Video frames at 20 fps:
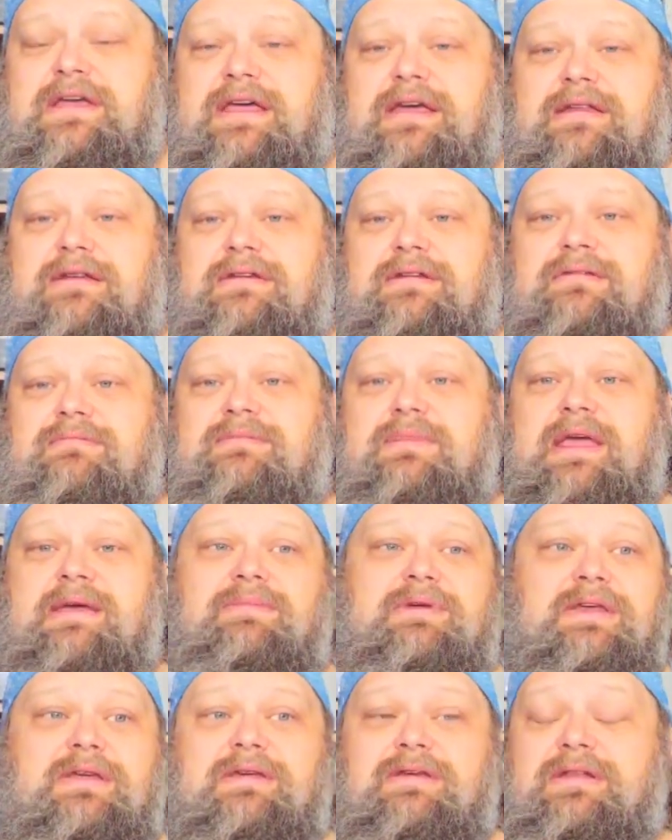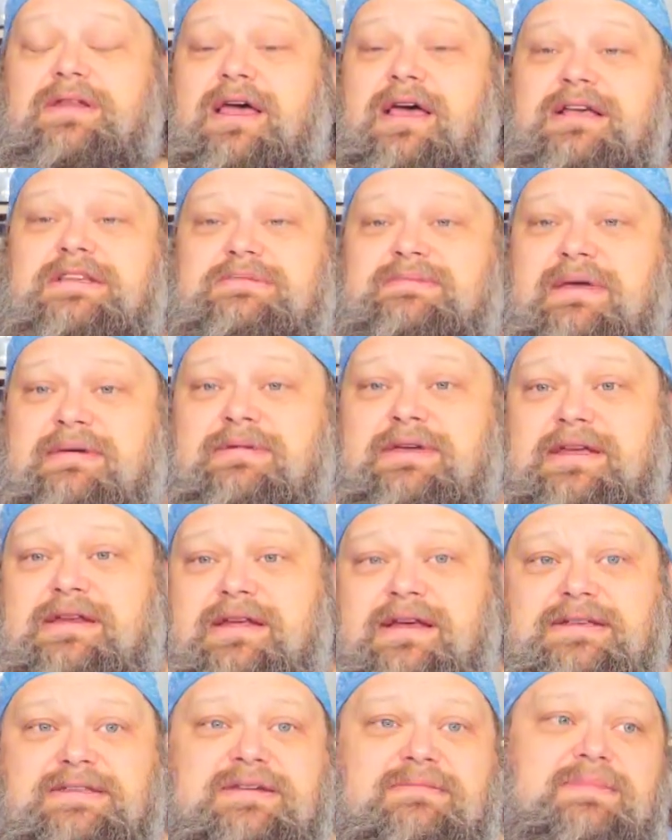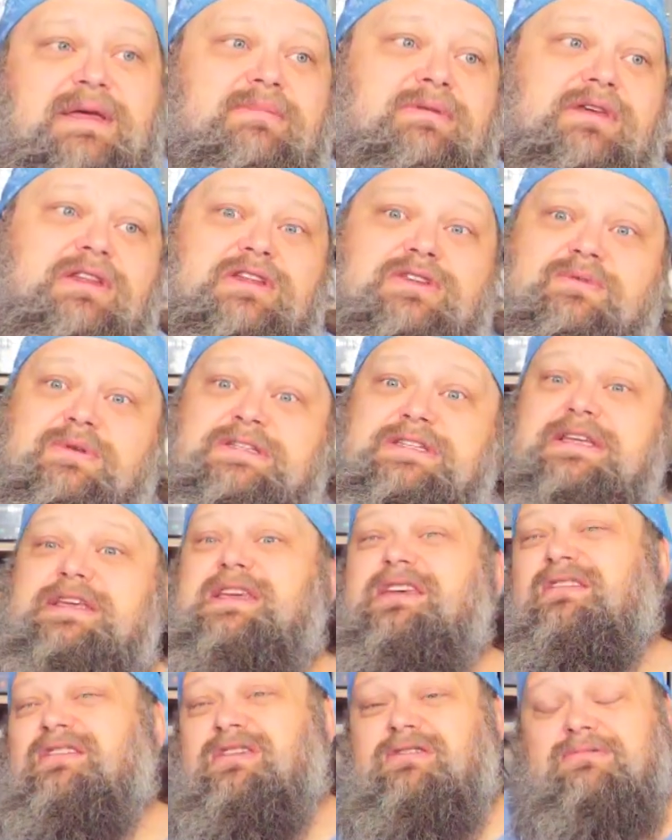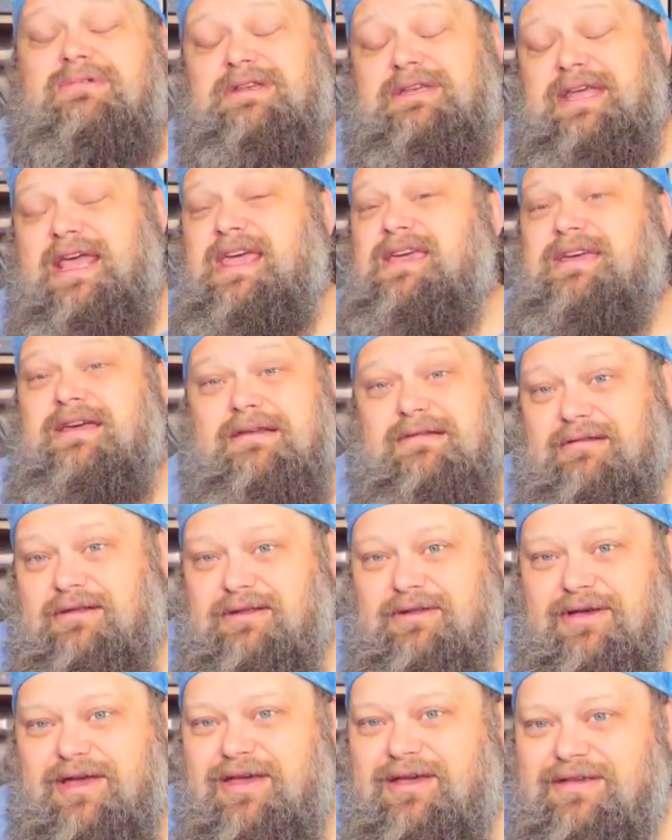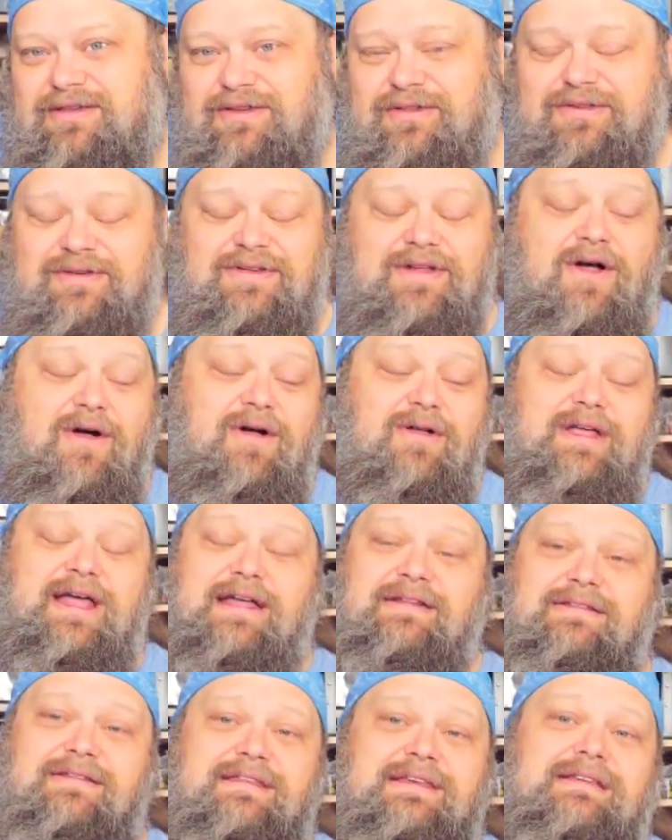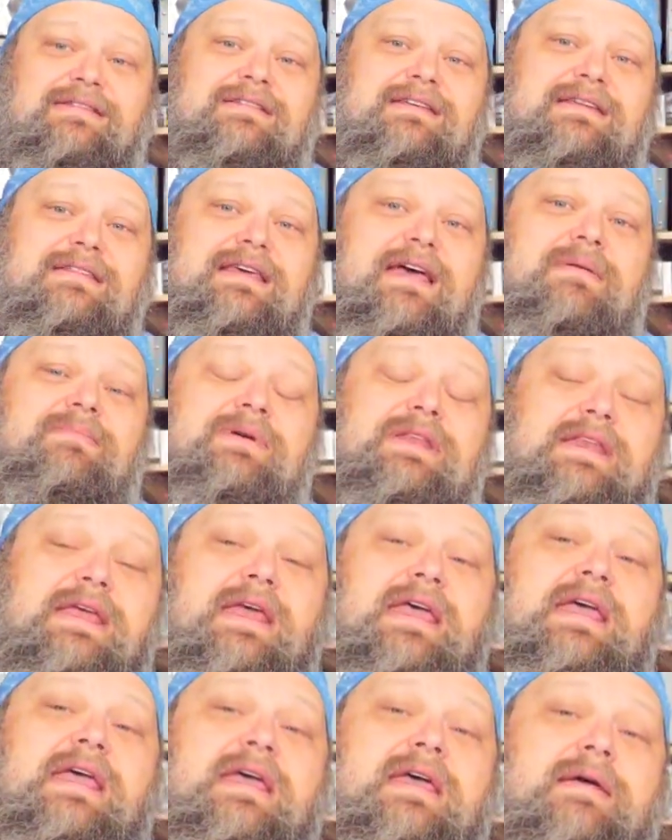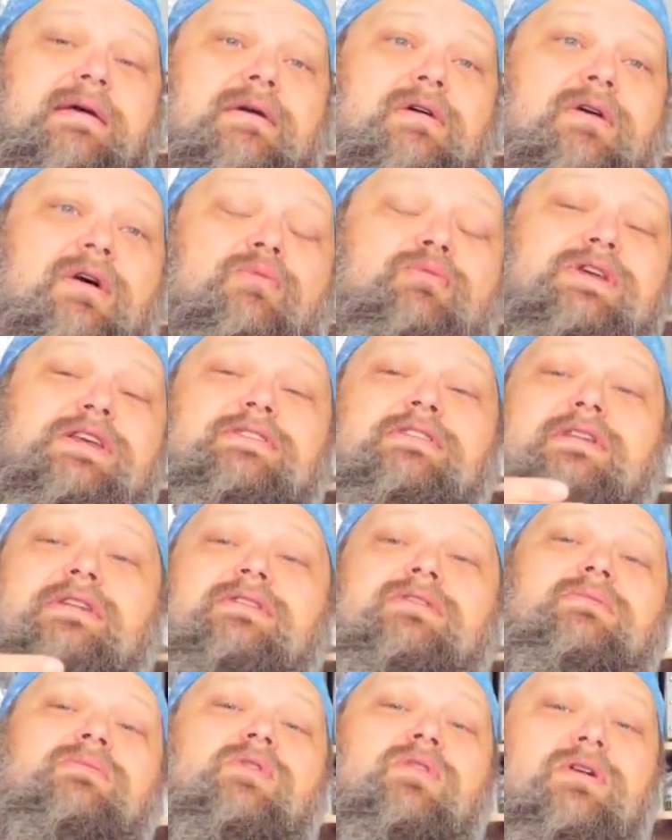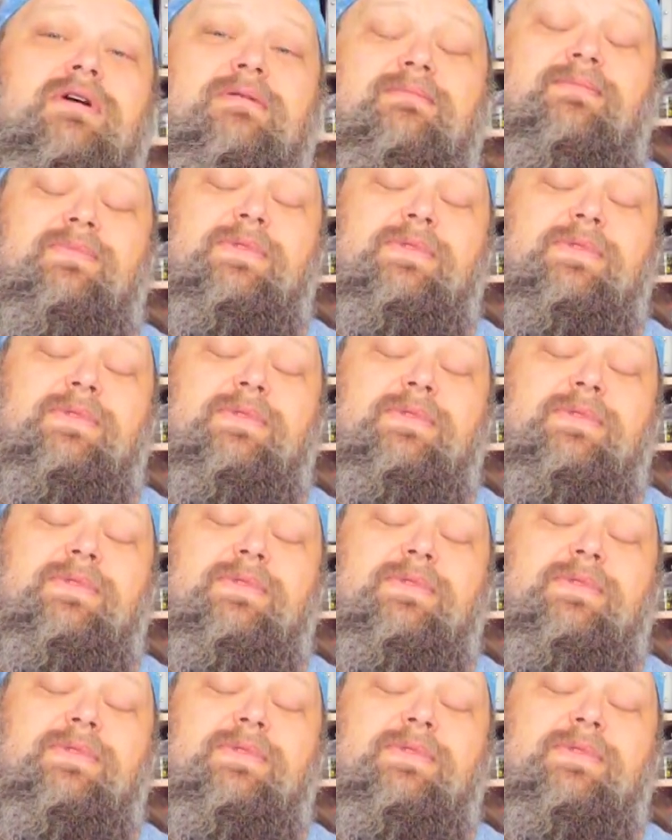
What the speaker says: And maybe he does, maybe he doesn't, maybe he just wants to kill you and take it, so there's all kinds of things like that. But a reason to do more.